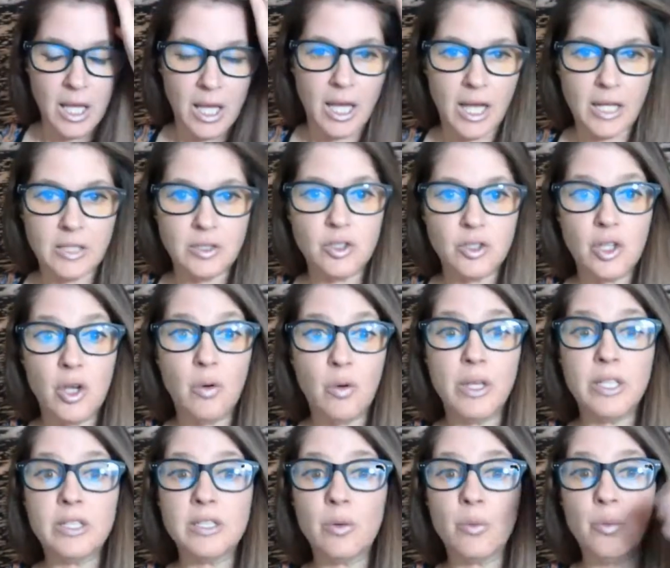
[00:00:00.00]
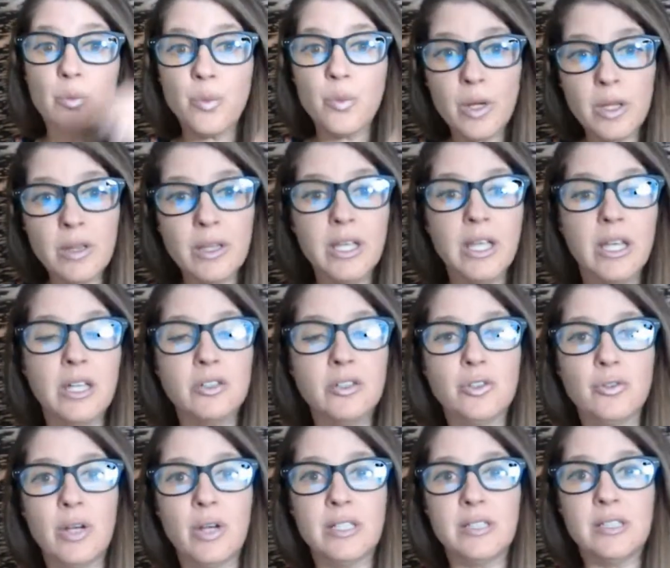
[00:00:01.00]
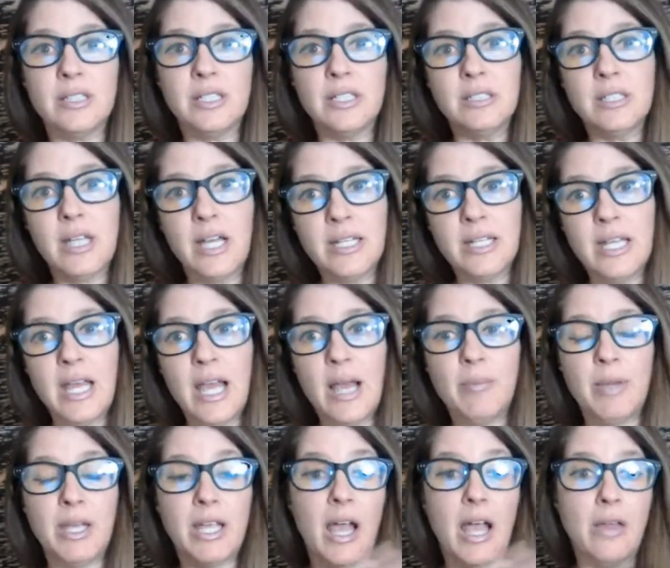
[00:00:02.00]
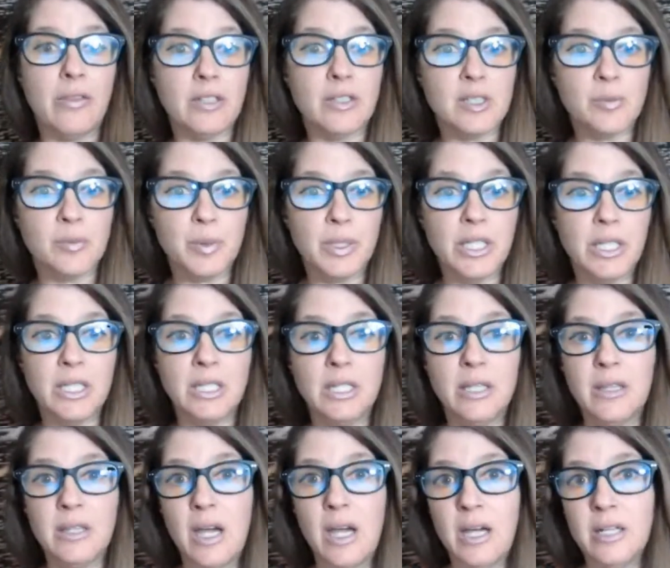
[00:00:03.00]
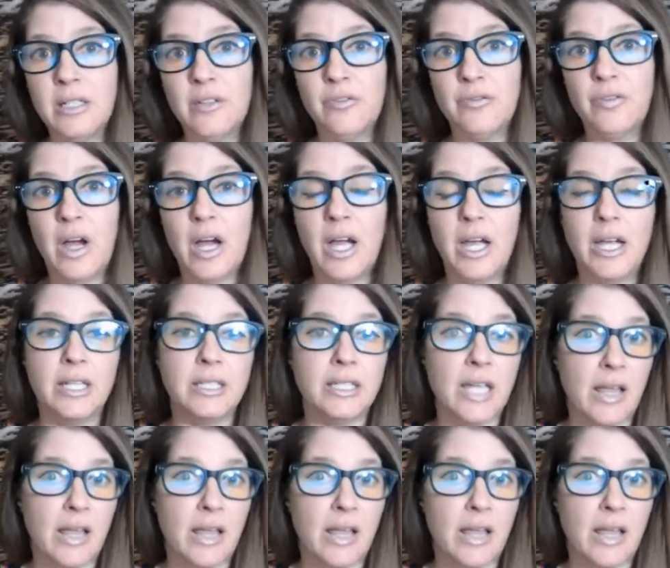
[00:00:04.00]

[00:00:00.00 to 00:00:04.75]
And so it's a really interesting dynamic how the spleen and the undefined